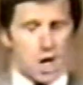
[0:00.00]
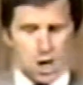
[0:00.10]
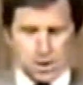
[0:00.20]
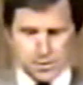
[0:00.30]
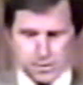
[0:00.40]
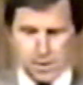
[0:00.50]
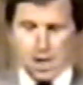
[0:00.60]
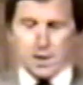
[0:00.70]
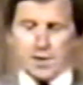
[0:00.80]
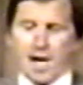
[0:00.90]
laws.
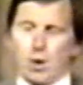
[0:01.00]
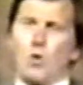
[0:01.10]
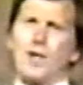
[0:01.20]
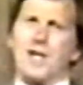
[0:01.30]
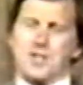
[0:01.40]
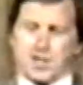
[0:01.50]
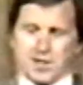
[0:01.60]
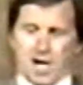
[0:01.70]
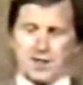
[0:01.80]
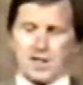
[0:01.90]
Not only is the
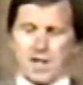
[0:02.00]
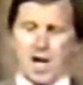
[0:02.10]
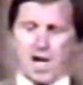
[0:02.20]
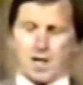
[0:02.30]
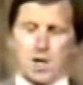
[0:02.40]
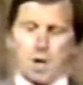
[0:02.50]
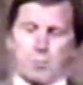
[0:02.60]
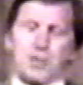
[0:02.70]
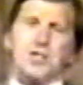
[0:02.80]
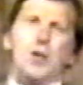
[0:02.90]
sun decaying,
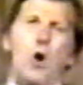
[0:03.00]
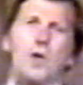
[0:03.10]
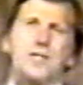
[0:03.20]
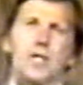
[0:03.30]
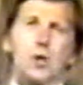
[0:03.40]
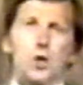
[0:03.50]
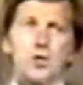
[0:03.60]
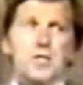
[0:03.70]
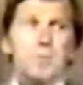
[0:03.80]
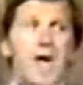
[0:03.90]
but so is the
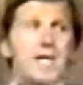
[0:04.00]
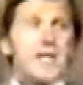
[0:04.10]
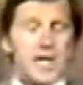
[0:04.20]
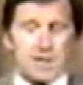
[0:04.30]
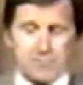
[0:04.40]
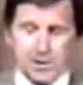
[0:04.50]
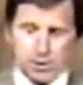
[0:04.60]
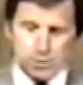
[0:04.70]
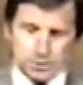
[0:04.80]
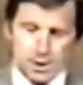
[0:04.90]
Earth's magnetic
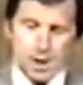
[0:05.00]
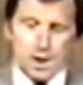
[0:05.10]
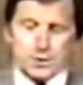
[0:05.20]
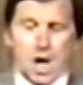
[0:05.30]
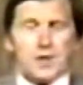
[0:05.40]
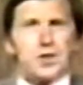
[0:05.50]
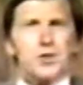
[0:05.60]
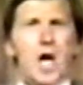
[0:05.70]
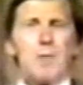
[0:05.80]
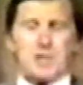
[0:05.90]
field. Dr.
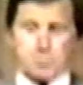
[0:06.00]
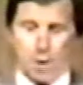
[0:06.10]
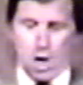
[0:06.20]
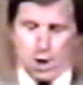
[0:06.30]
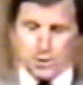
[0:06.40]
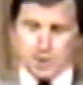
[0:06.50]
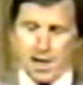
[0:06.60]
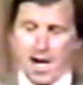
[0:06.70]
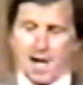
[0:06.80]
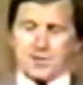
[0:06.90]
Thomas Barnes,
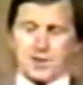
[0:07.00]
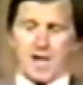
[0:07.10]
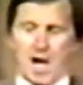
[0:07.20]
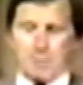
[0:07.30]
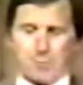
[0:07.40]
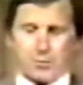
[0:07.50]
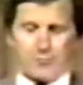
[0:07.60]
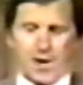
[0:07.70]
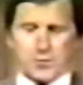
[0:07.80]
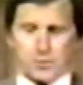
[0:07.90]
at the time a
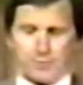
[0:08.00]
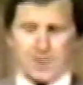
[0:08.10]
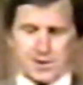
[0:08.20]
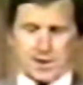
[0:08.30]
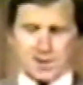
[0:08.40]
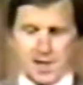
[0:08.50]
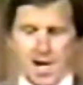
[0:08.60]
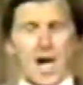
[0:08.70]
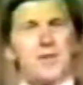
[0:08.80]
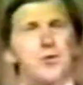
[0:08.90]
professor of physics
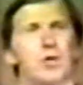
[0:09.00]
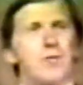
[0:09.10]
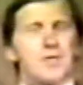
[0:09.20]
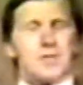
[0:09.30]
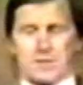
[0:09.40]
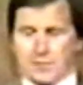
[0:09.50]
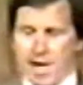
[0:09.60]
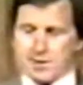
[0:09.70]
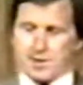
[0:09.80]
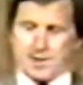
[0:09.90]
at the University of
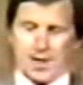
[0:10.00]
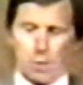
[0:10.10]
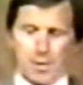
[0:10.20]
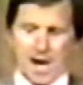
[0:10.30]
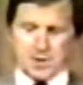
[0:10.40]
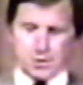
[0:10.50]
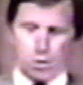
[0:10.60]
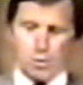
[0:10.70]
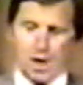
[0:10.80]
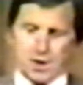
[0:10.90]
Texas in El
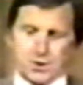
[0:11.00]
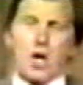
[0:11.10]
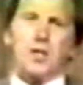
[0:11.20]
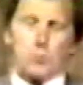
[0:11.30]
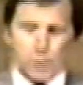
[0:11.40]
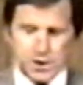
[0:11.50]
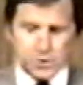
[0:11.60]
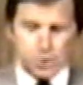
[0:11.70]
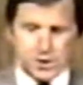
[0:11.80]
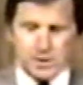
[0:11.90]
Paso, started
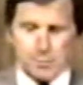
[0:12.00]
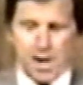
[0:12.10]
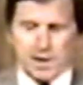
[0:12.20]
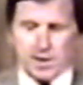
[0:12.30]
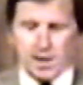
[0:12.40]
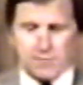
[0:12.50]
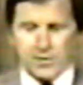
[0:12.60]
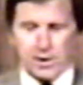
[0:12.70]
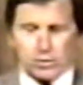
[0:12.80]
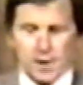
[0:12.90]
researching the magnetic
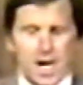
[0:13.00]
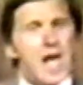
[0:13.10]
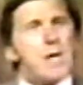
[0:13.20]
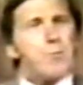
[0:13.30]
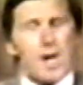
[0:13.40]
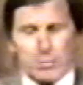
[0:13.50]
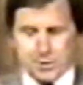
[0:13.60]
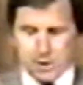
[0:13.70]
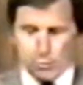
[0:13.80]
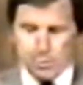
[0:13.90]
field and
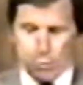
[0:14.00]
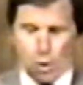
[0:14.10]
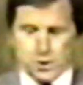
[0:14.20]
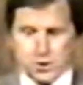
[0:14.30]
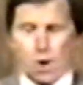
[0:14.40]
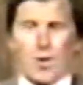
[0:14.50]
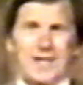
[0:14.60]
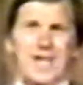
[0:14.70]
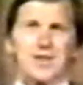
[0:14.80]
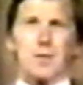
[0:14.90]
published a report
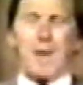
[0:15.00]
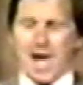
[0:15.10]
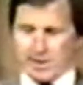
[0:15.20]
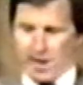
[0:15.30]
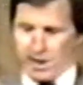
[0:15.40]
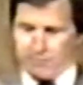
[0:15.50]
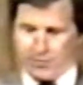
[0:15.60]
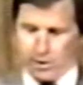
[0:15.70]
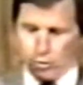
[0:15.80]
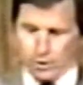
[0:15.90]
showing that the magnetic
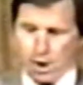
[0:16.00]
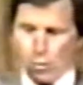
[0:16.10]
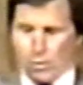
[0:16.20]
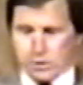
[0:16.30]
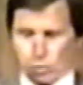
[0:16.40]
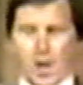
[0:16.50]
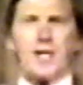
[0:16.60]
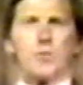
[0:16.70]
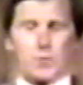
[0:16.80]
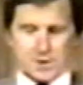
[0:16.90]
field was
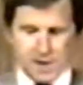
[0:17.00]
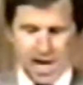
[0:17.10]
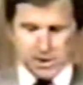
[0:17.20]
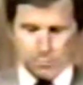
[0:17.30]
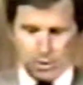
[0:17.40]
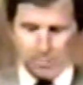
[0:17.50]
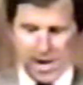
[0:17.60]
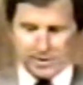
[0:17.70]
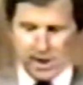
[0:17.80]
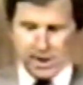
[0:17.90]
created with sizable
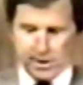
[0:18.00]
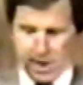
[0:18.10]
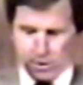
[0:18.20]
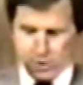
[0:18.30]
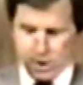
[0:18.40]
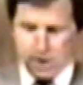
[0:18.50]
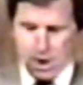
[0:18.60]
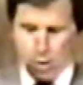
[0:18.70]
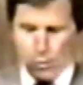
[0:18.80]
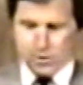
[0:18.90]
magnetic energy,
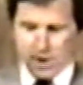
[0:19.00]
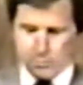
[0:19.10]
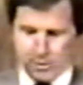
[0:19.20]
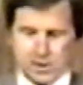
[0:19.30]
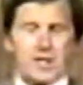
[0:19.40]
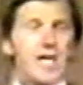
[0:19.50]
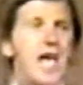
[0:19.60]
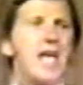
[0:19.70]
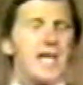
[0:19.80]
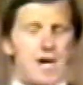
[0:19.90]
which has been
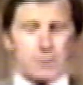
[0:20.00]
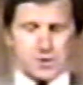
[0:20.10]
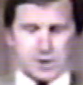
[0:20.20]
decaying ever